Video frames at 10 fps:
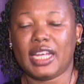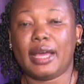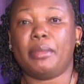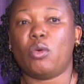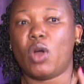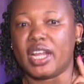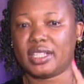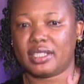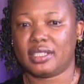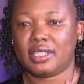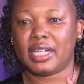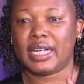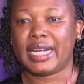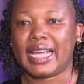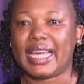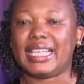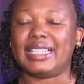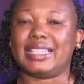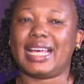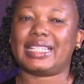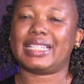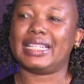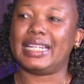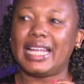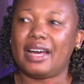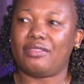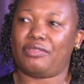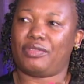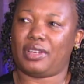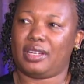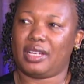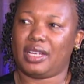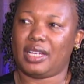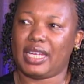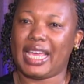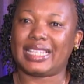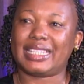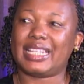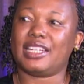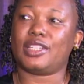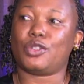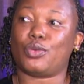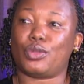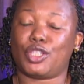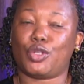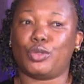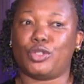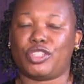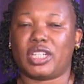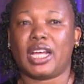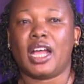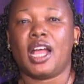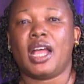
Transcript: Number one is that love extended to the children.